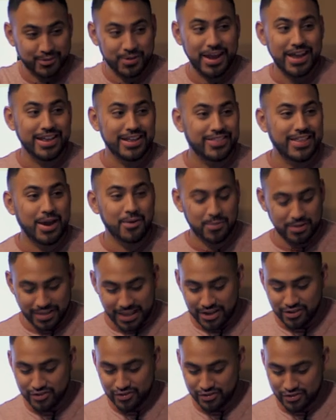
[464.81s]
right, in that
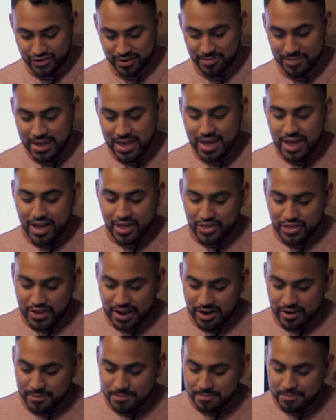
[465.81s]
relationship
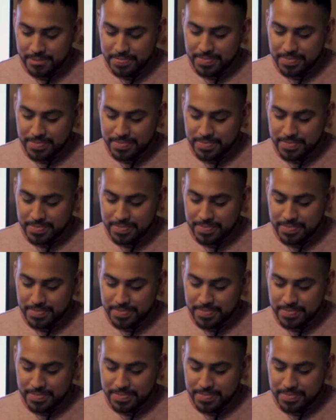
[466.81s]
there.